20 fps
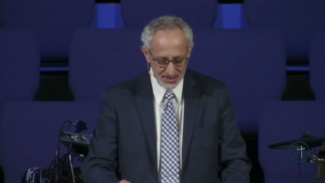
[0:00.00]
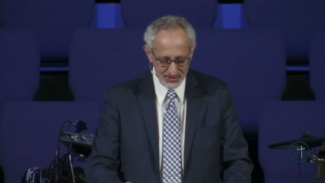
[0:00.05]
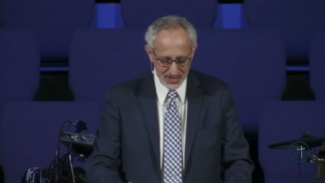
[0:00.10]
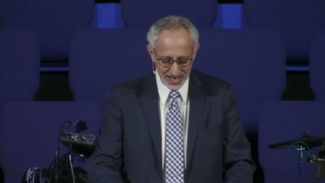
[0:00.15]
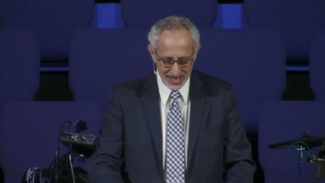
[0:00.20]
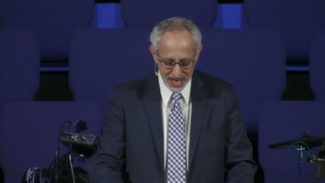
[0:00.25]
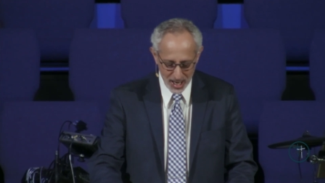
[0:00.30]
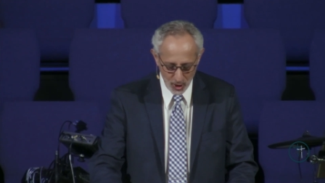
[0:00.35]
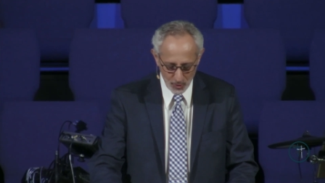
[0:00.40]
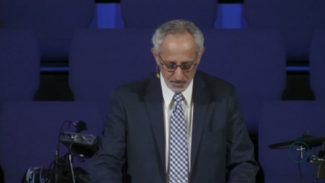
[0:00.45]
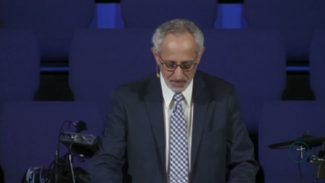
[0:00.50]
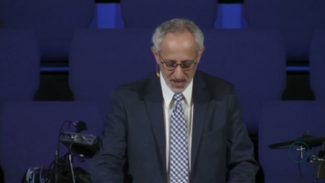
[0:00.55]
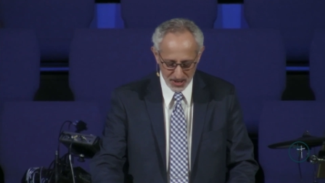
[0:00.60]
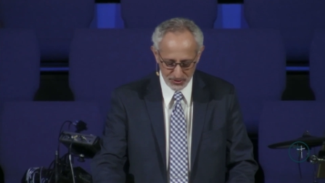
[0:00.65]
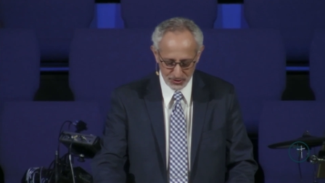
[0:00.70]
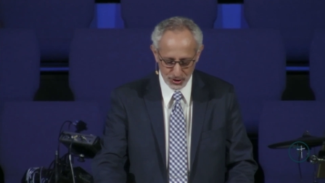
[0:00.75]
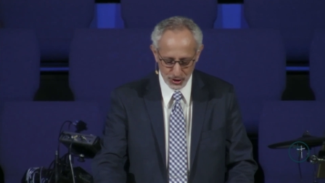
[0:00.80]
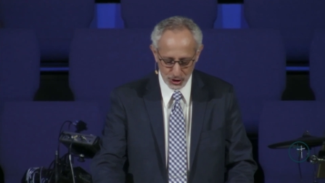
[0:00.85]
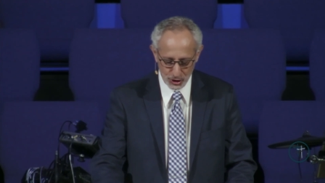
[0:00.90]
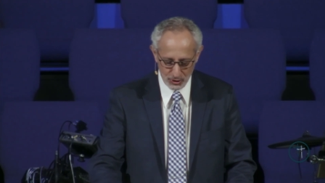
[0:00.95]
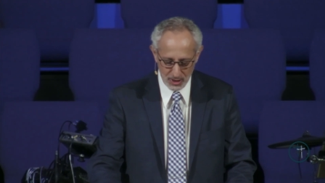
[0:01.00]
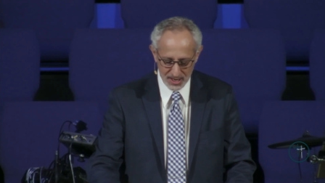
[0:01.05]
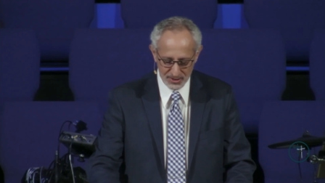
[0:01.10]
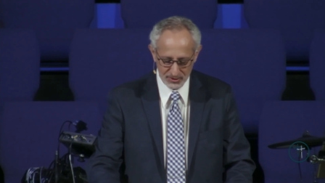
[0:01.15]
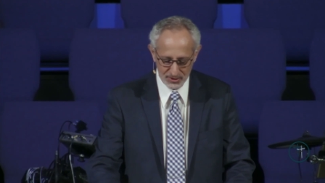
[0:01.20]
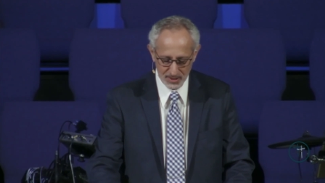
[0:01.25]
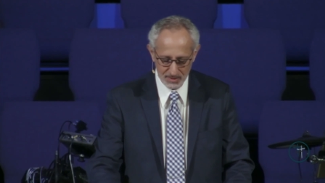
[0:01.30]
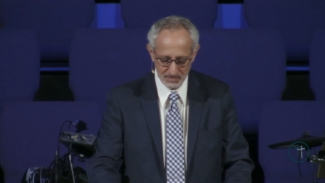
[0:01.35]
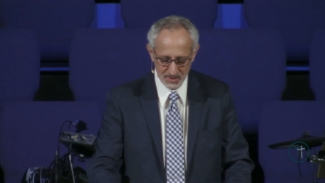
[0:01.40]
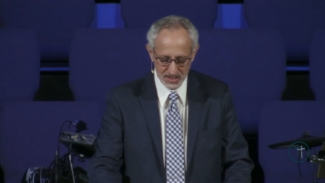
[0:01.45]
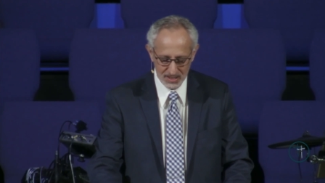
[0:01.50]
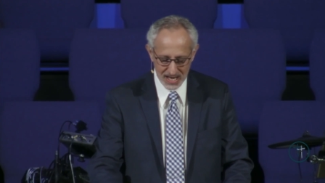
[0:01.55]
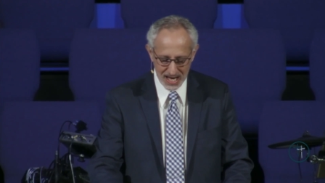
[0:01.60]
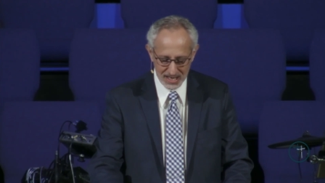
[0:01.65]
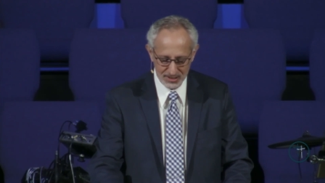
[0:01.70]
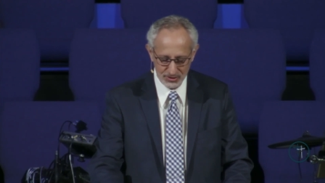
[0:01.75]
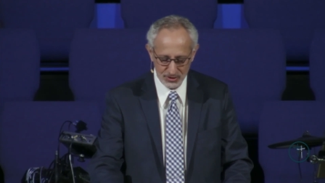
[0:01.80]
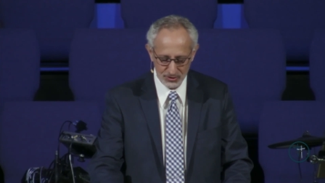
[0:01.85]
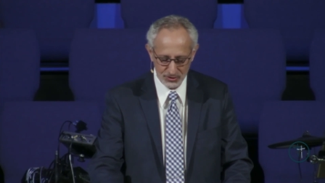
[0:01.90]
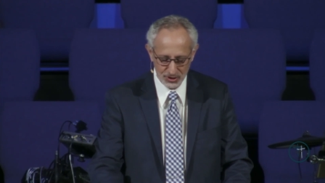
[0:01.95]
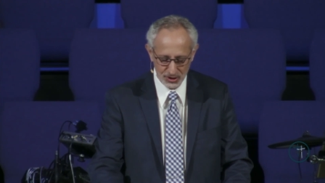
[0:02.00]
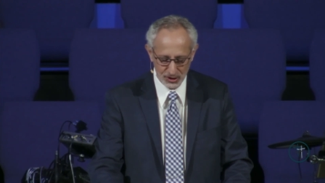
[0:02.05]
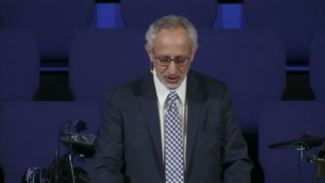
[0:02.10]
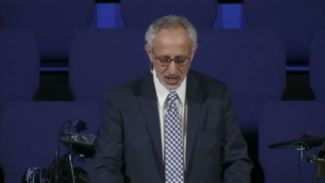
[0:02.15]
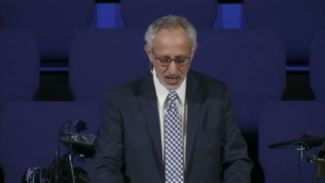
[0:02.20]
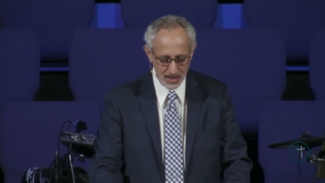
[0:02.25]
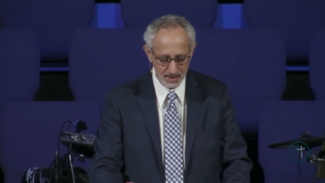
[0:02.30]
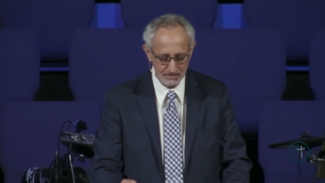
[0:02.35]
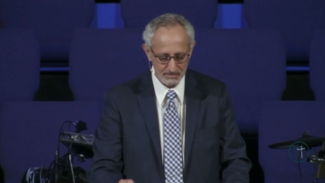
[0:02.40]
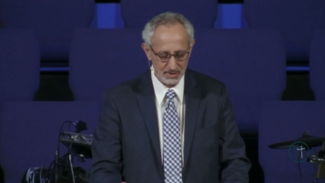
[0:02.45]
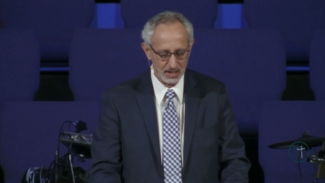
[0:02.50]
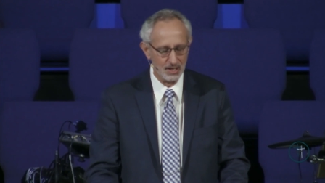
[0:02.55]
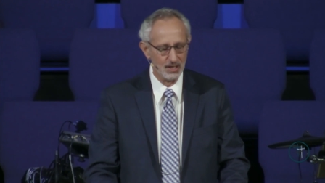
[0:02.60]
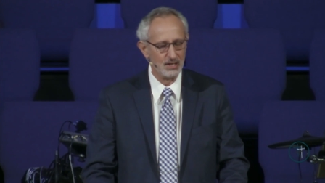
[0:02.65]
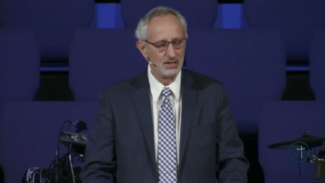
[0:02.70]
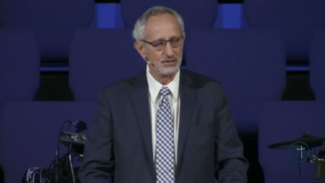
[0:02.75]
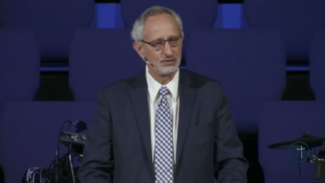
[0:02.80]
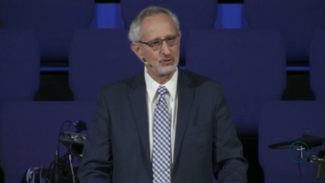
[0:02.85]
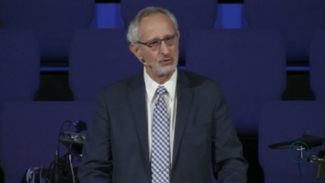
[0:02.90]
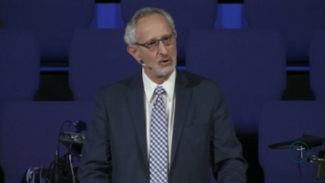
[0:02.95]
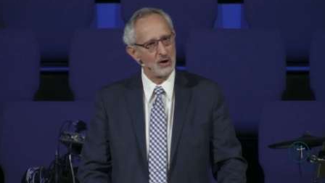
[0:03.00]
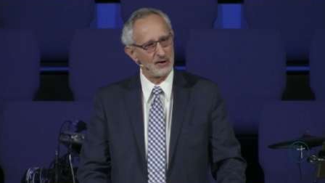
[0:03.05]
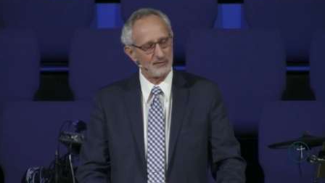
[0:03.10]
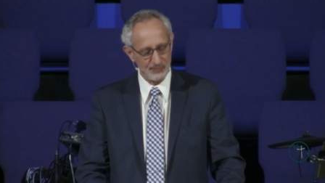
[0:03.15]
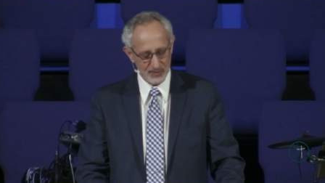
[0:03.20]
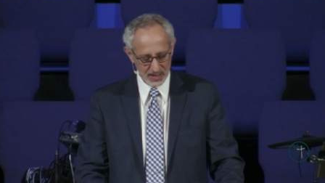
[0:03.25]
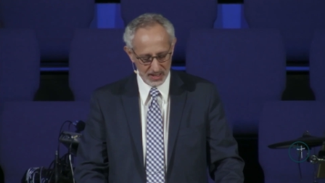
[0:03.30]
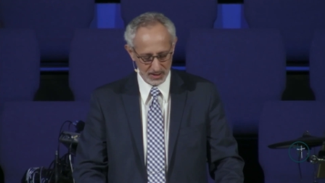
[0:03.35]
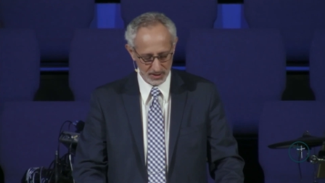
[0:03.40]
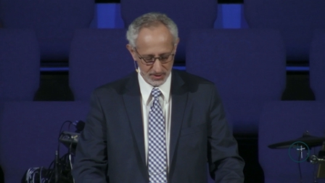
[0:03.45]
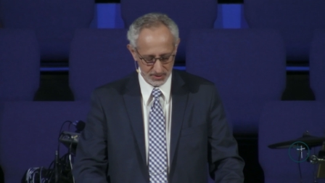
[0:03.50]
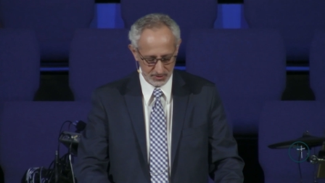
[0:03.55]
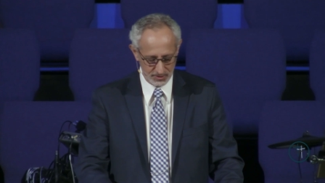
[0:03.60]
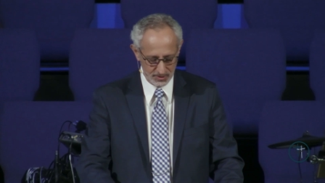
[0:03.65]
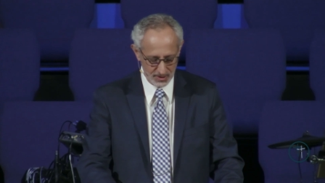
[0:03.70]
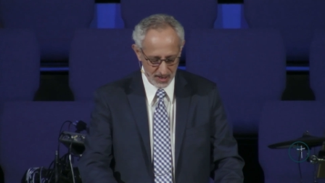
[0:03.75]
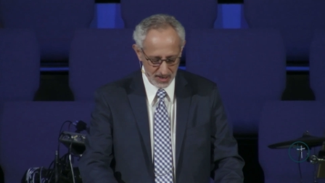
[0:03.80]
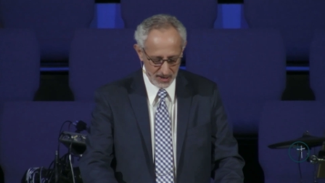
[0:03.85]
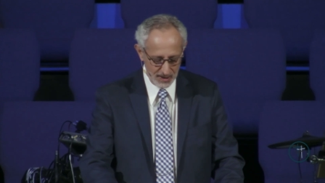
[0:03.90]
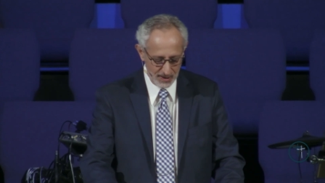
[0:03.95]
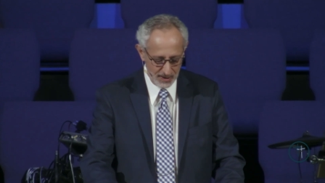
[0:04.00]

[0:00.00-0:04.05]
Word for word: that help us to trust Him and not to succumb to our fears.